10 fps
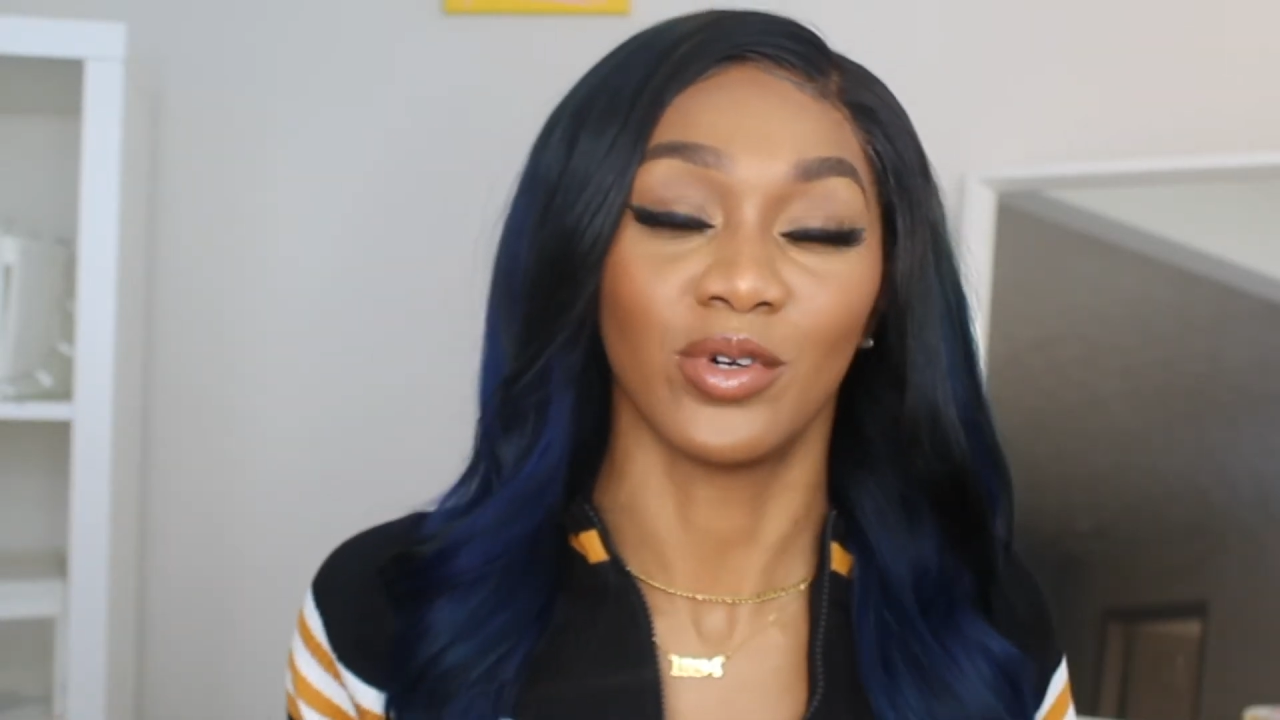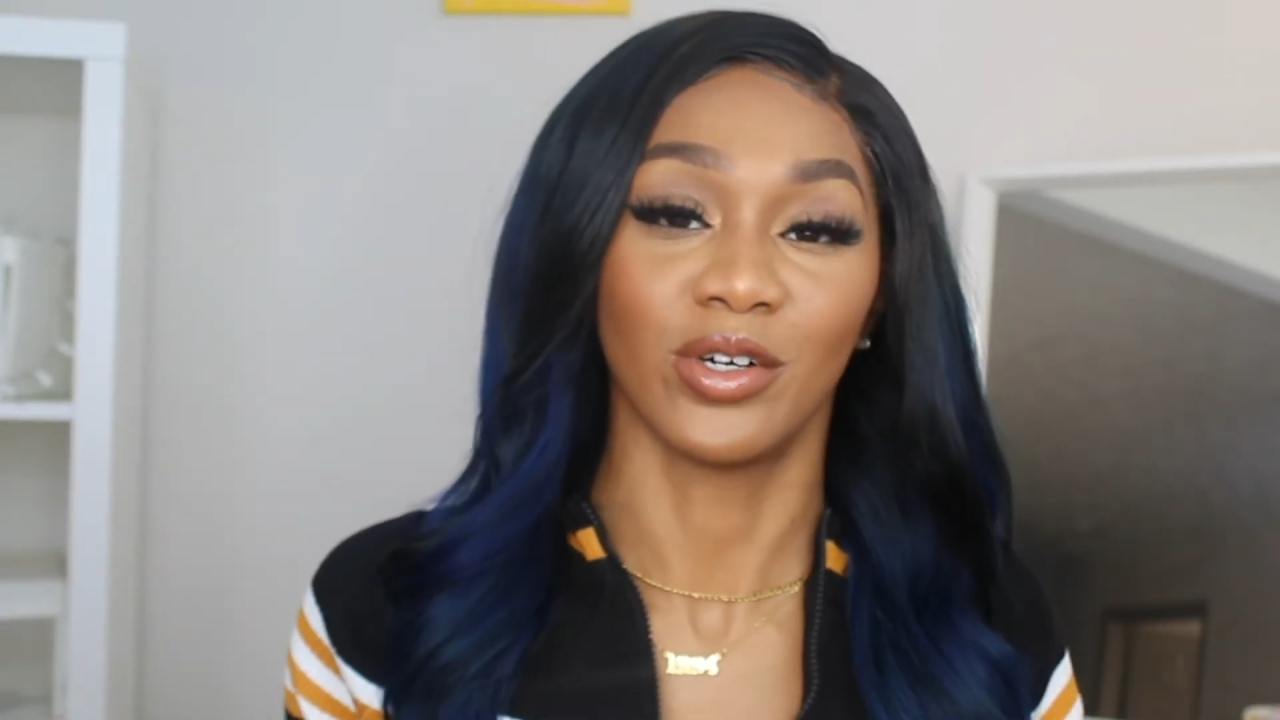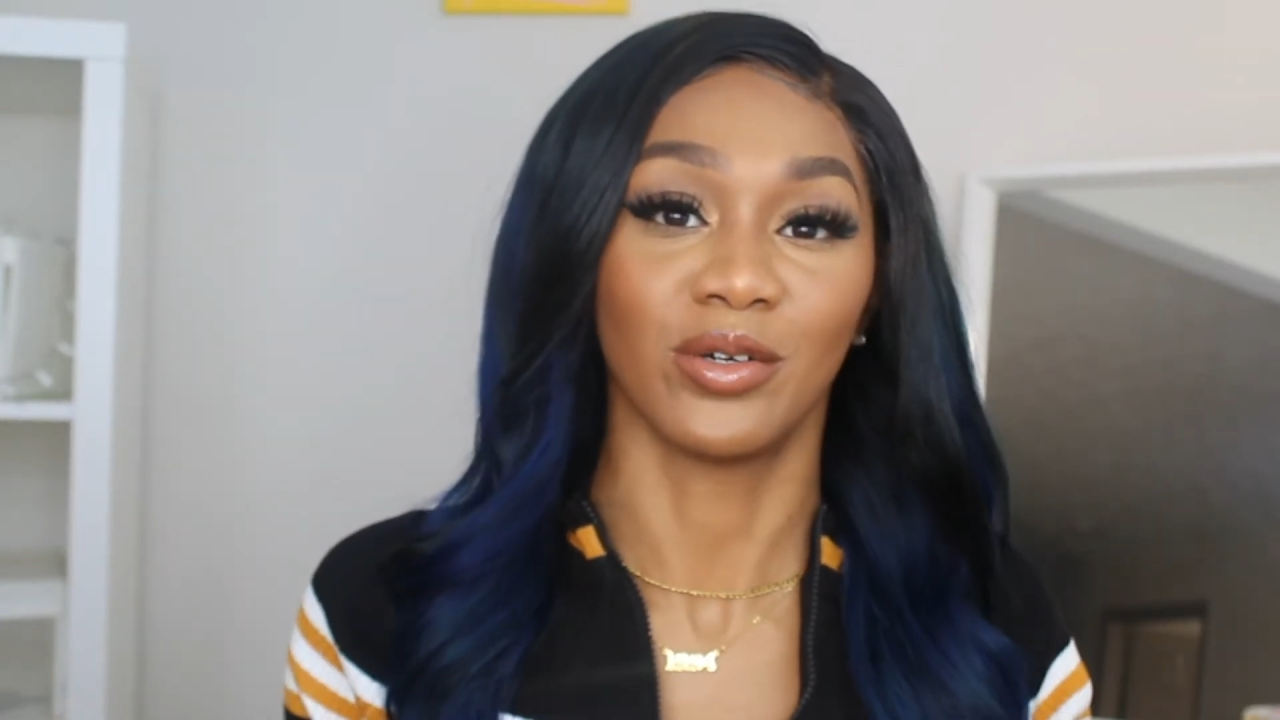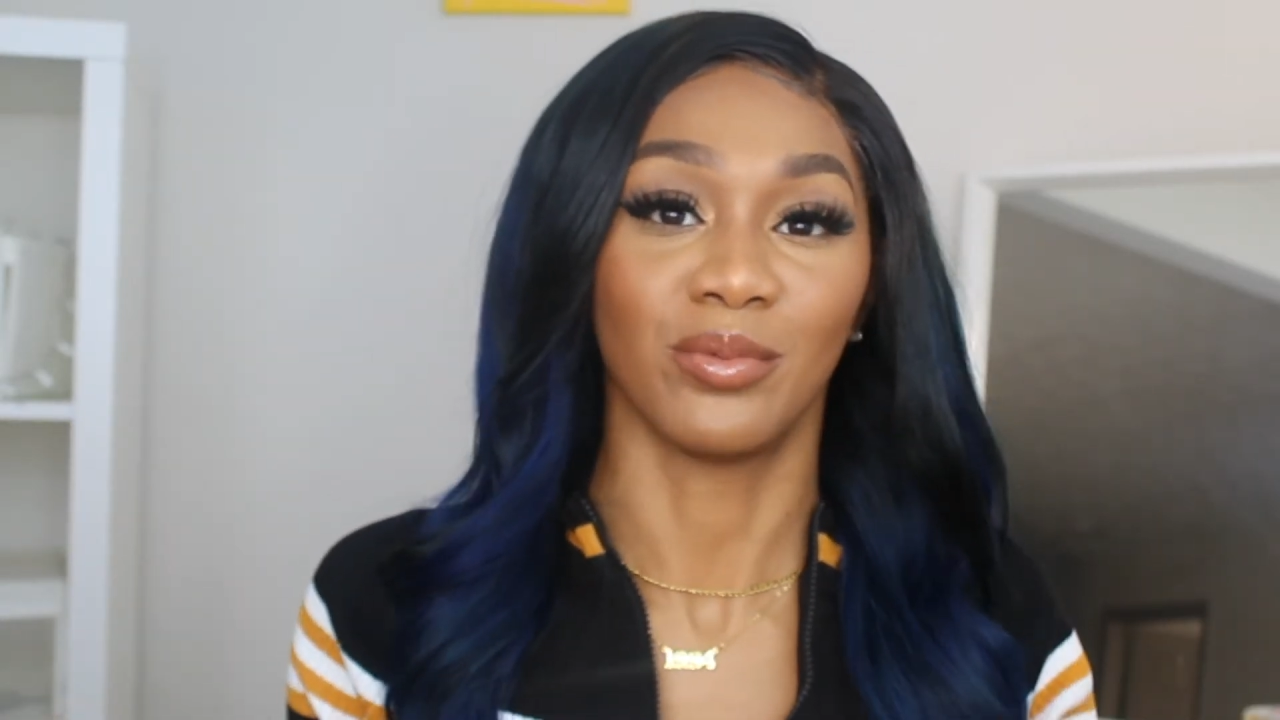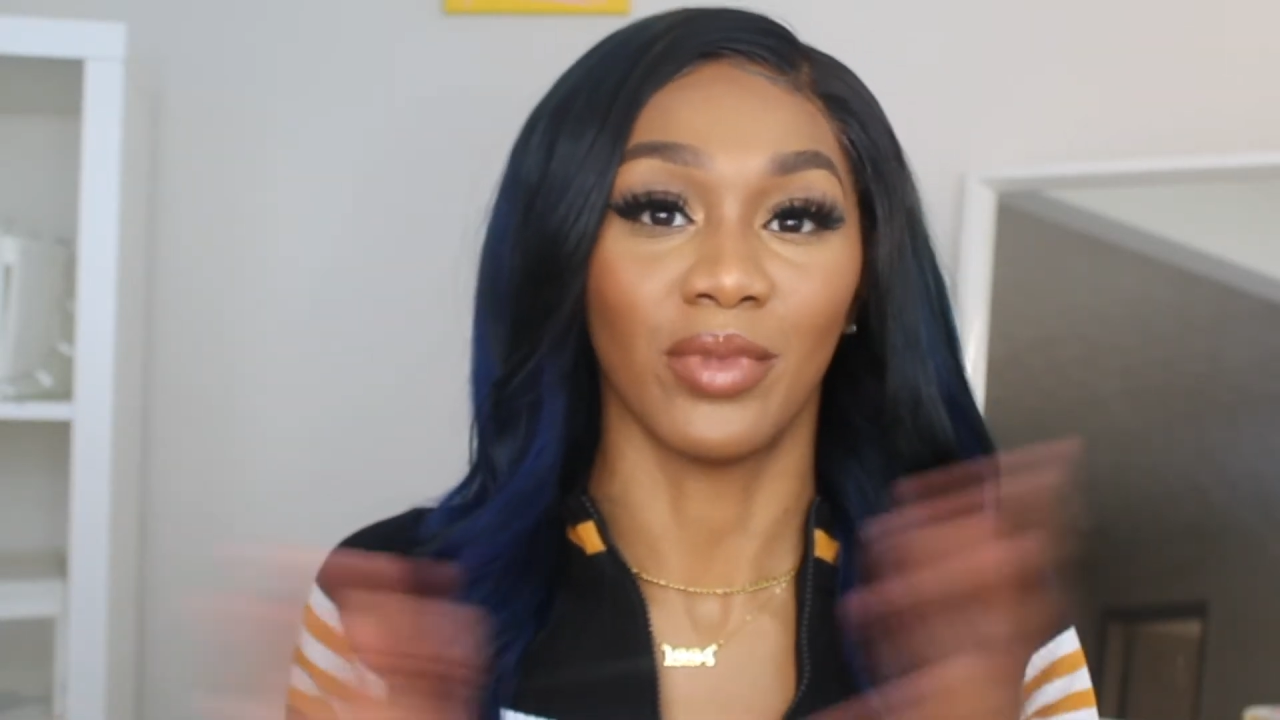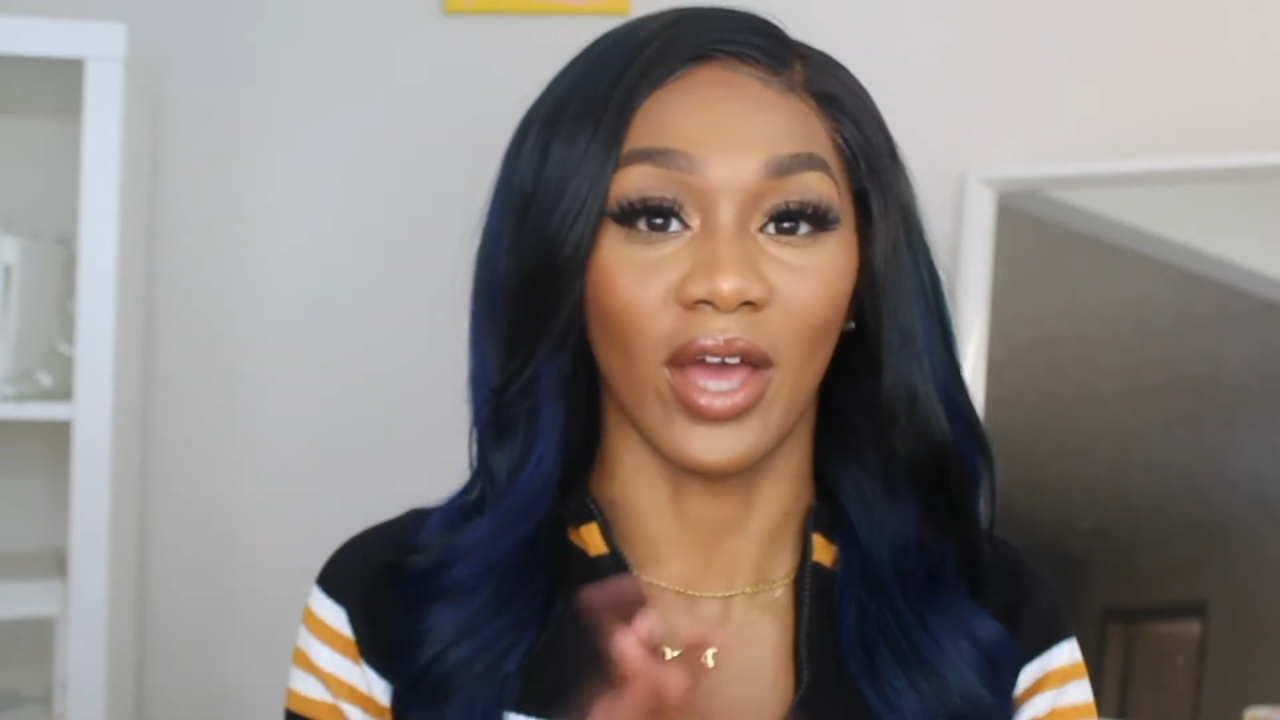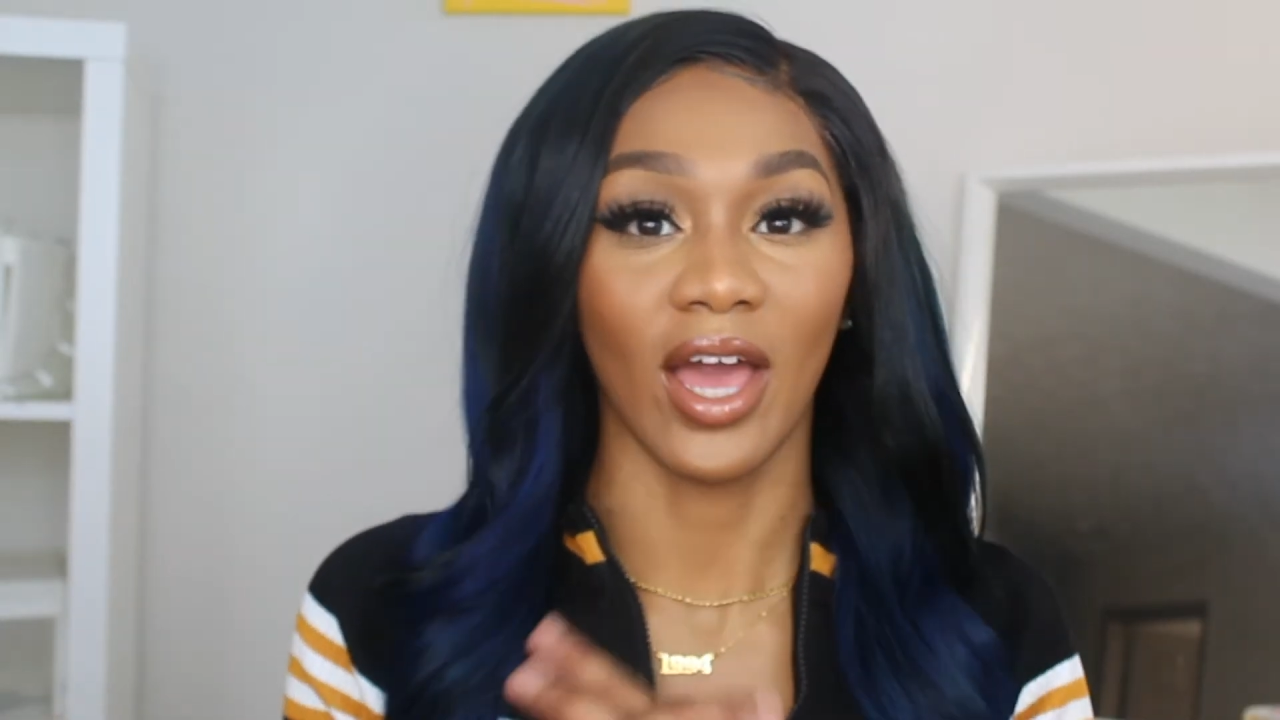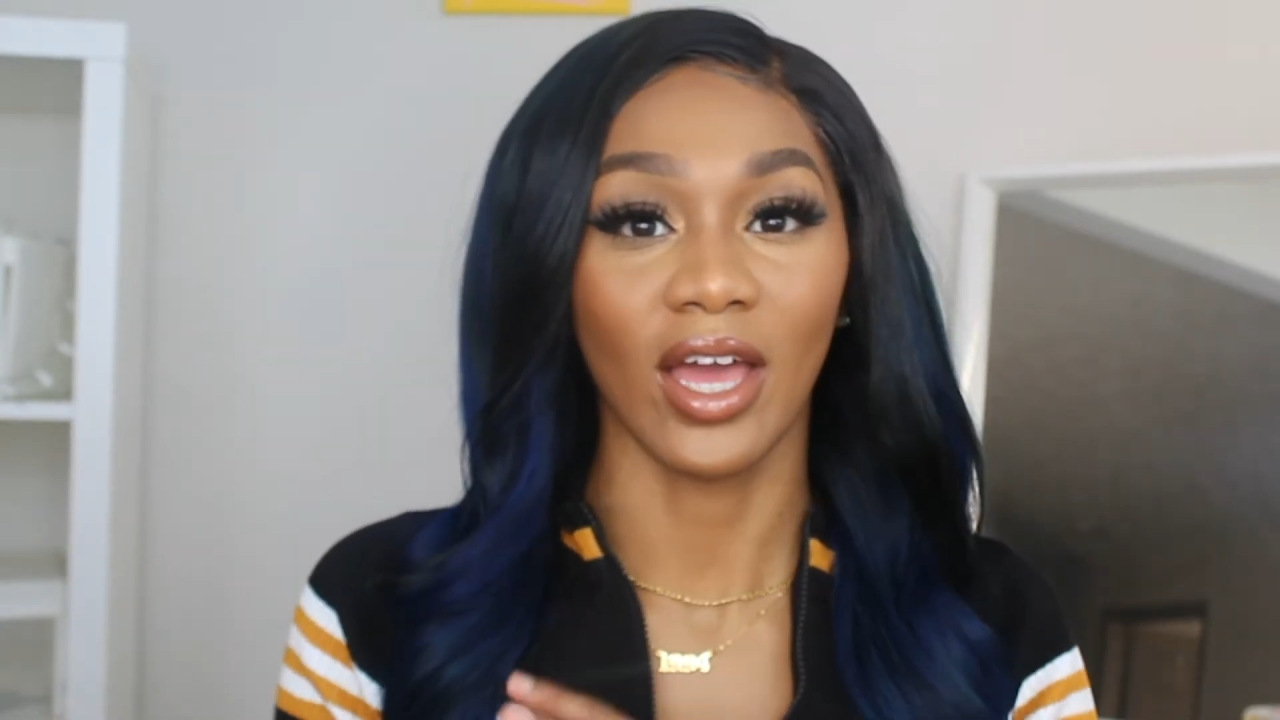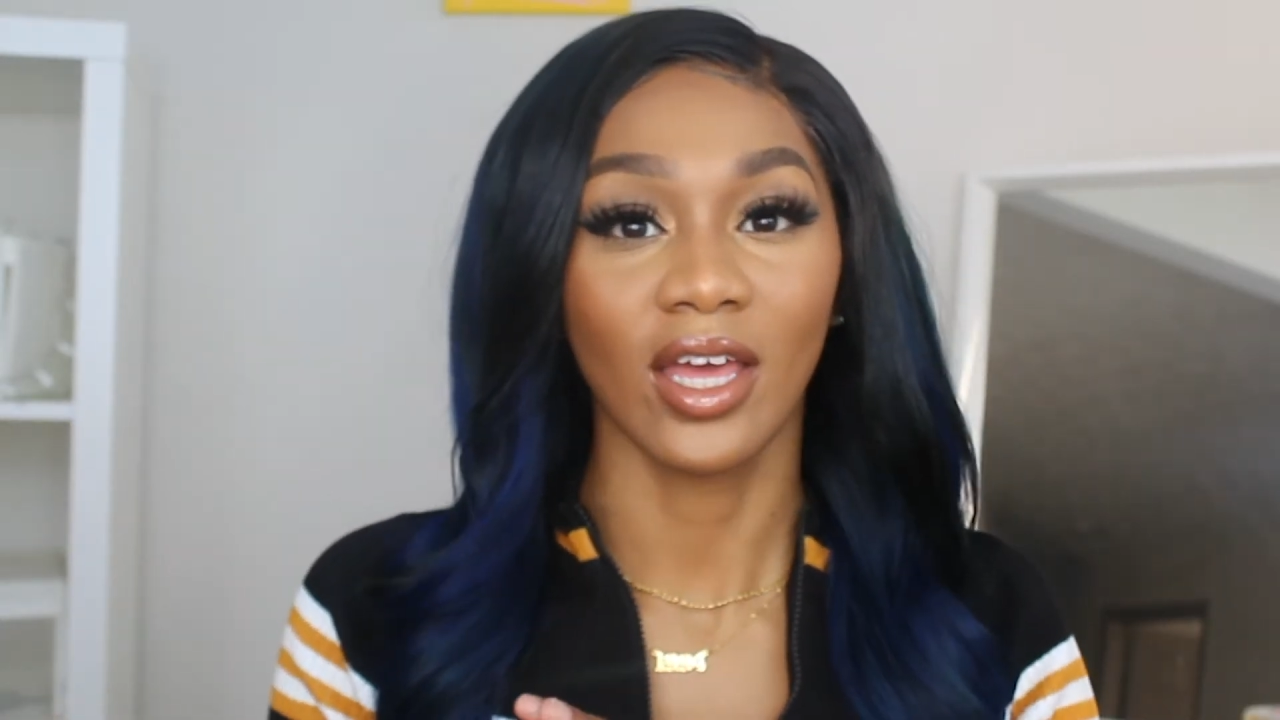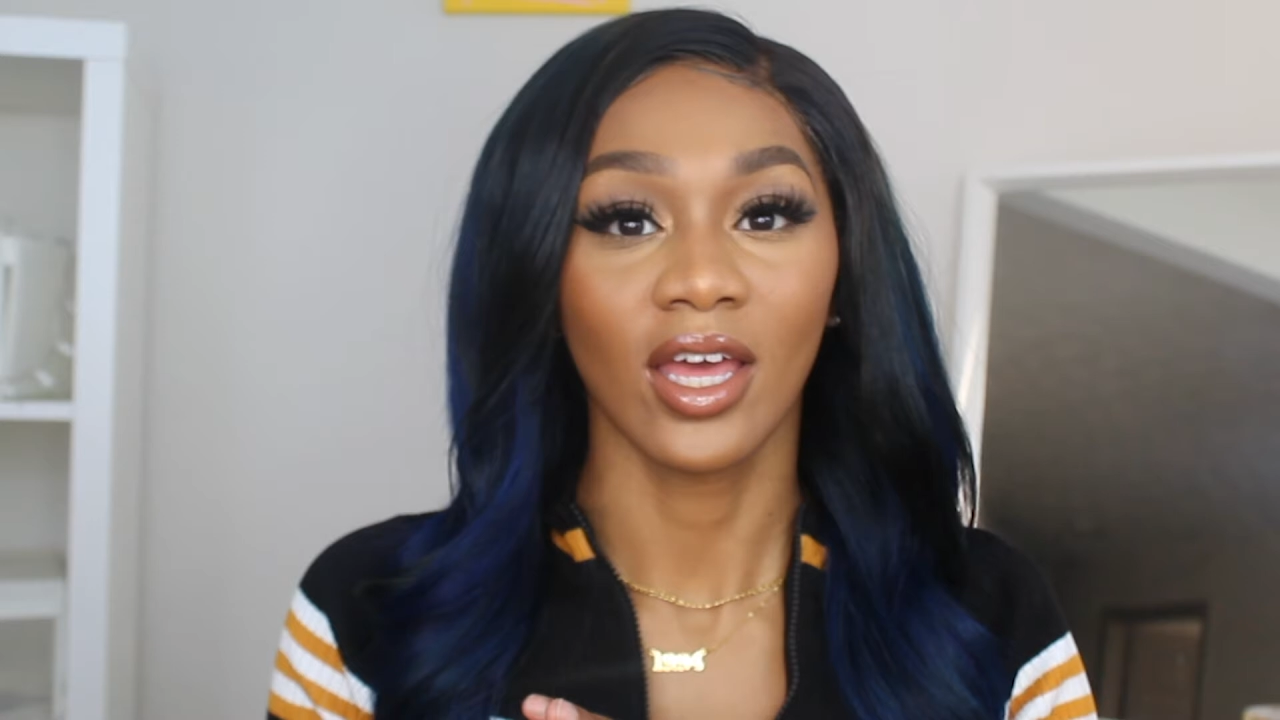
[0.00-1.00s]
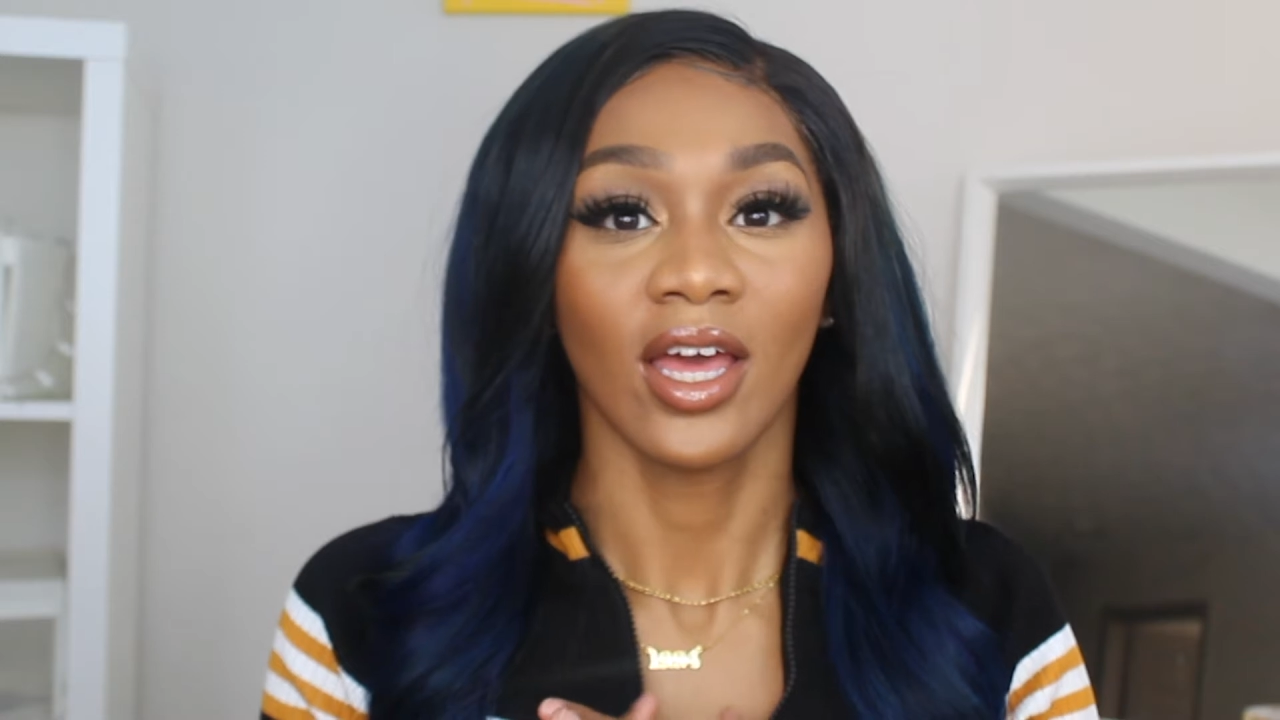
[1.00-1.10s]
welcome back.